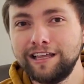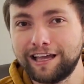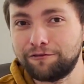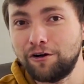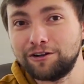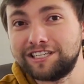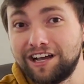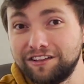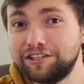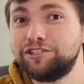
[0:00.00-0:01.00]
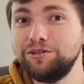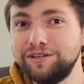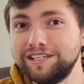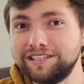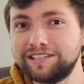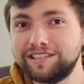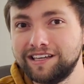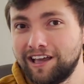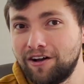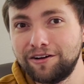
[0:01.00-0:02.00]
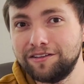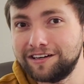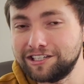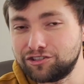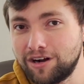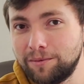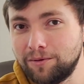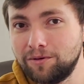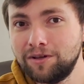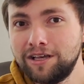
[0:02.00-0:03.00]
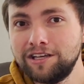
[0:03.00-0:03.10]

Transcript: like focusing on the students. They're like, oh no, they're in trouble.